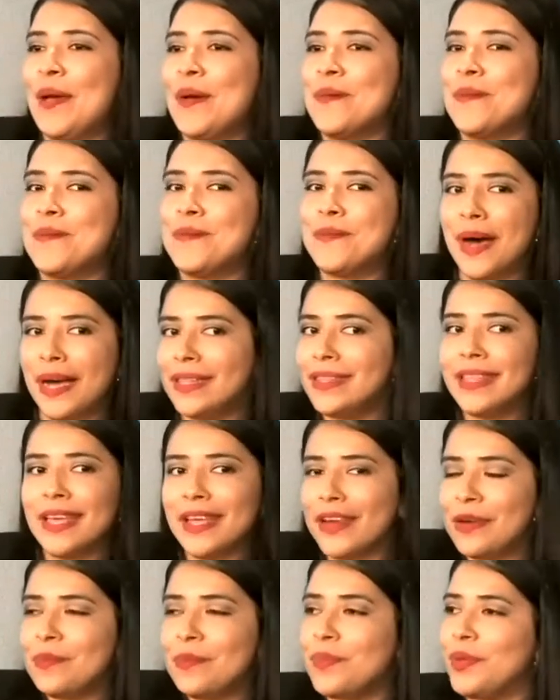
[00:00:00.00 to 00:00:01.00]
but
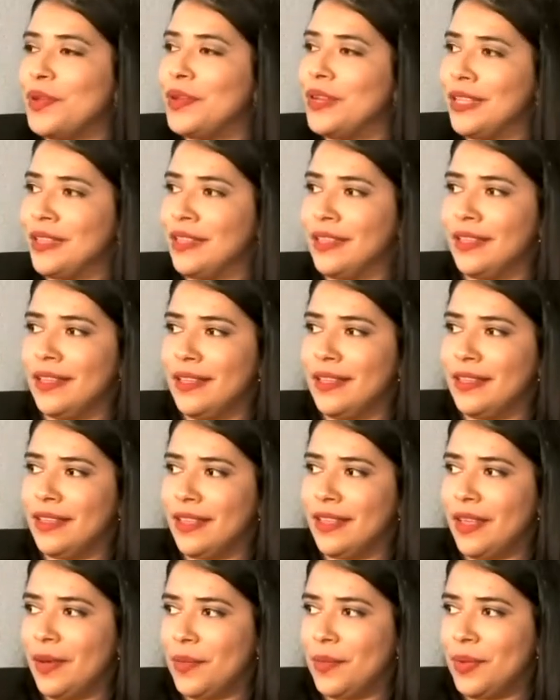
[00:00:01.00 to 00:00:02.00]
they're impugning
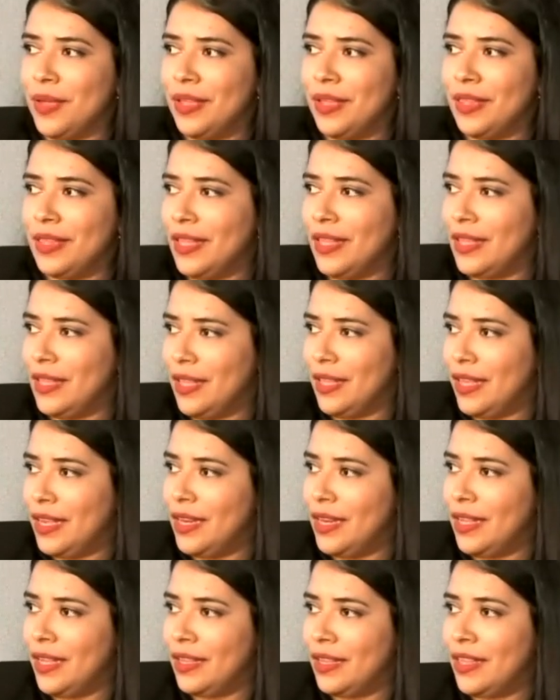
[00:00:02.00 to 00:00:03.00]

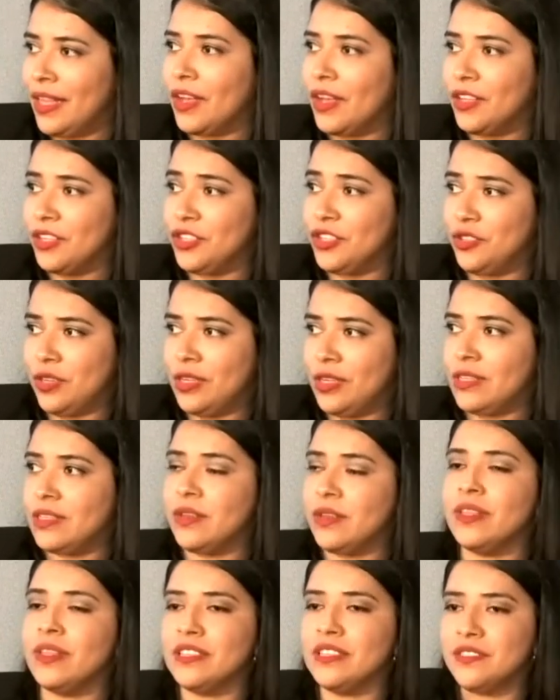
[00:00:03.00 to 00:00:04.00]
in the country.
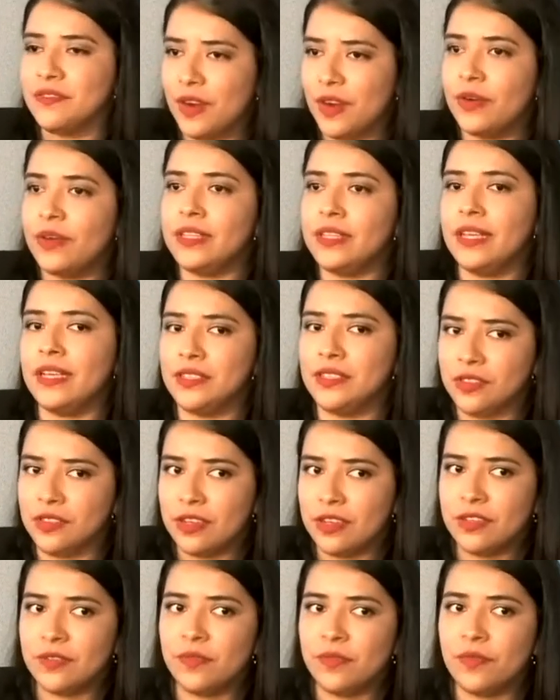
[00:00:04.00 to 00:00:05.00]
So that's very
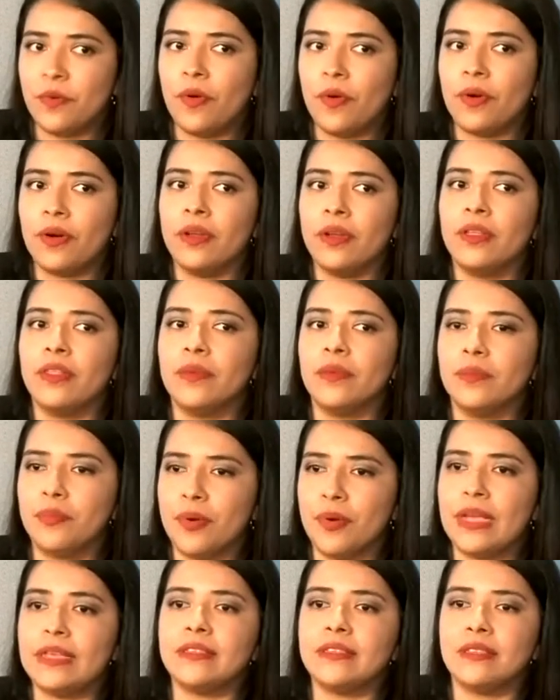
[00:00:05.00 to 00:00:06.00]
dangerous for the
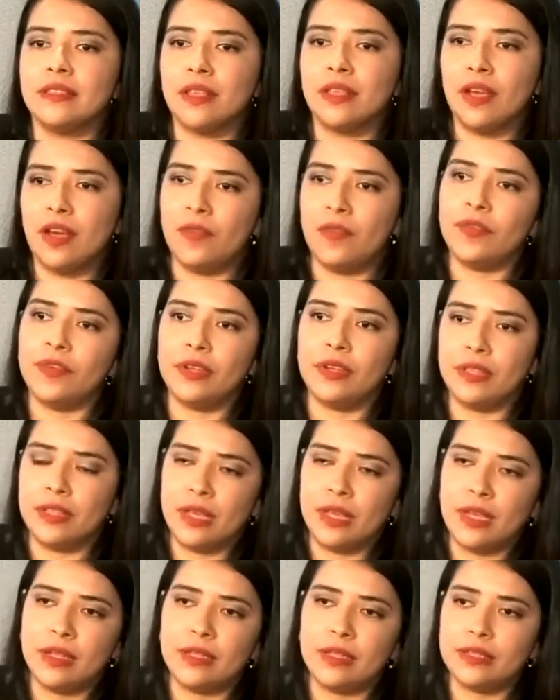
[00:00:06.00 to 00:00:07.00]
press covering
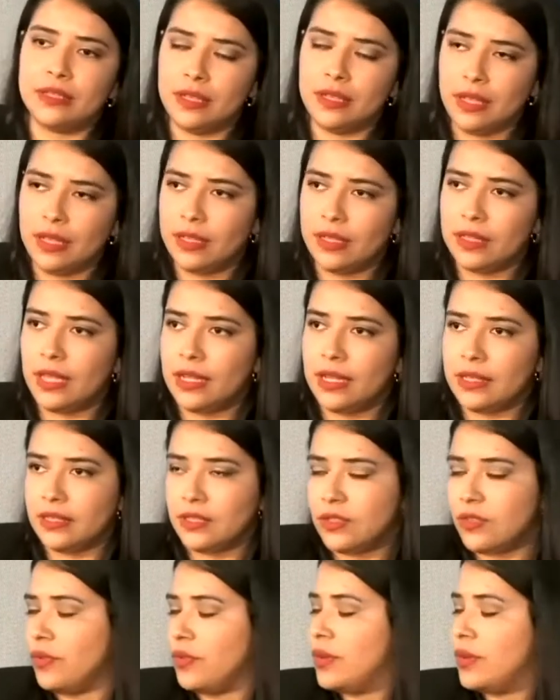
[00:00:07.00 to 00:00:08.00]
that
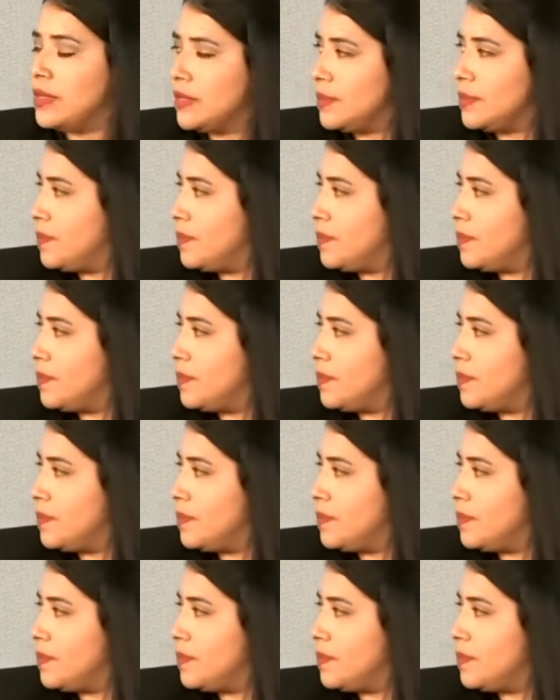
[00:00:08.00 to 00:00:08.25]
stories.